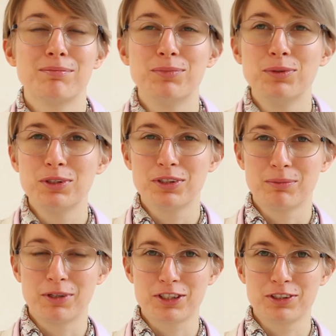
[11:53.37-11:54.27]
beauty
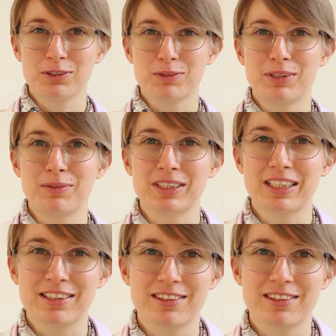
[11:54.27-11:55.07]
commercials when there was like a